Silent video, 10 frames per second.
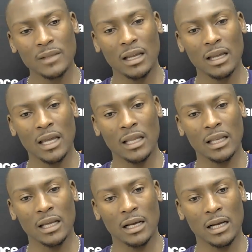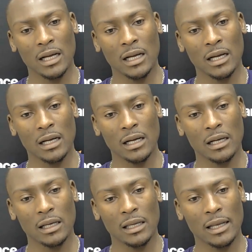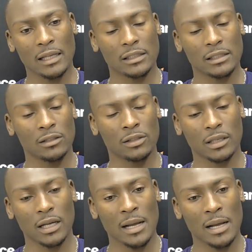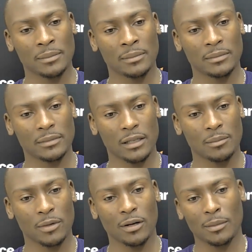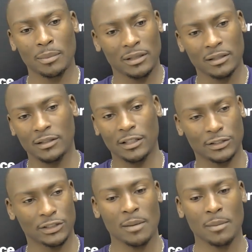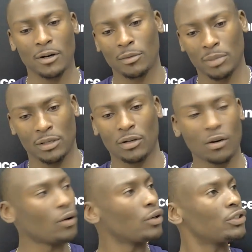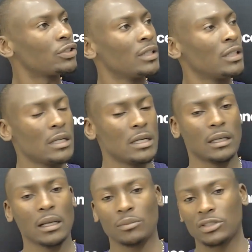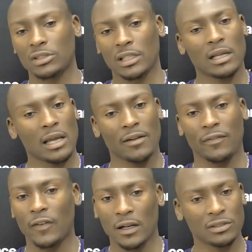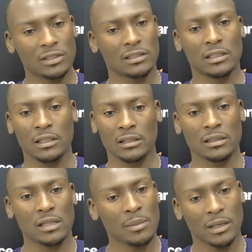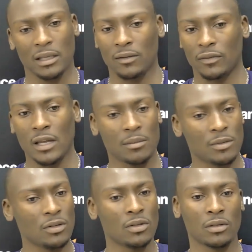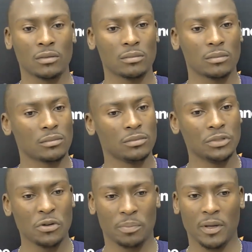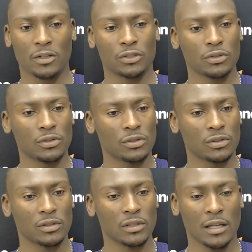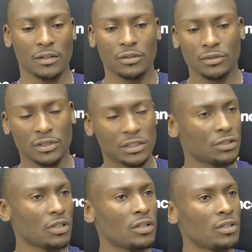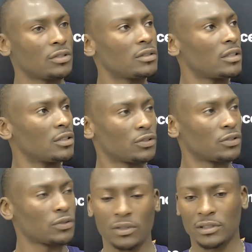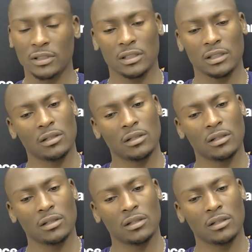And uh, and I said, look, I'm, I'm going to be the D J. I'm going to be the coach. And I'm just going to have fun with these kids. And I'm going to give them, you know, new pair of shoes, like new T-shirts, uh, shorts, and